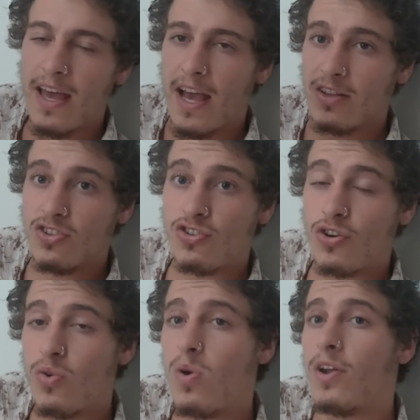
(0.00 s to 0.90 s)
it's
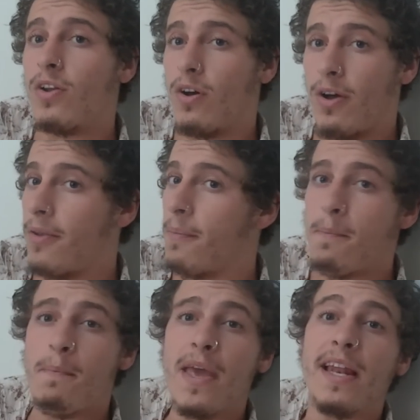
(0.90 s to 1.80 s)
true
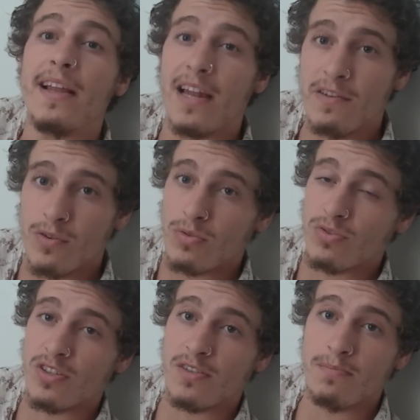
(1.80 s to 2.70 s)
on many
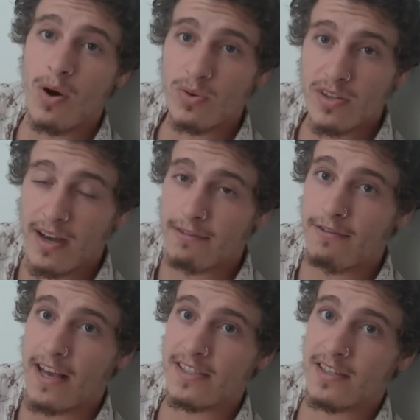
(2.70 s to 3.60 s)
levels. It's
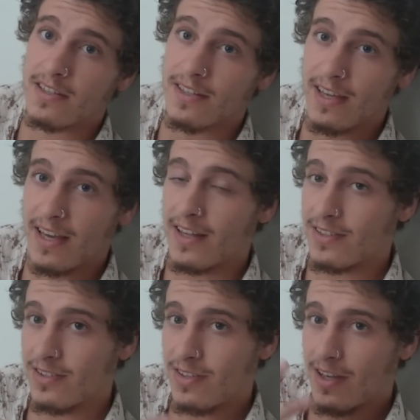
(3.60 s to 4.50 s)
multifaceted, and
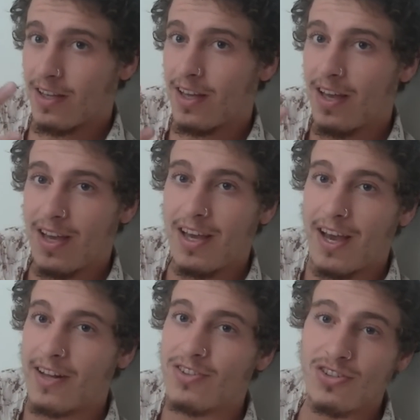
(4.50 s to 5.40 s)

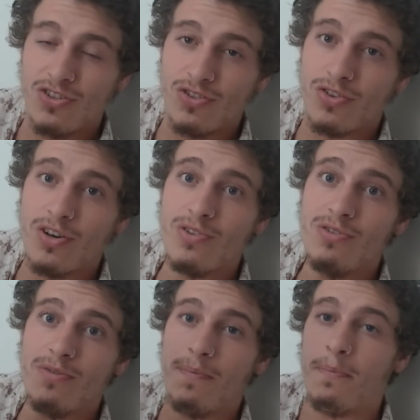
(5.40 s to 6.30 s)
it's
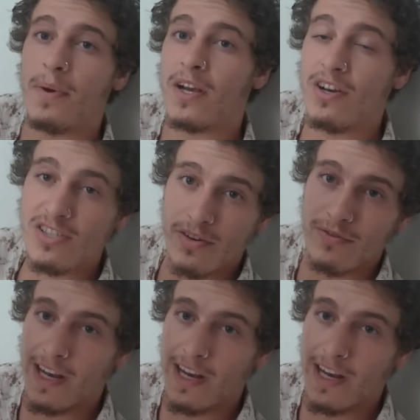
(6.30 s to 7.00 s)
true because it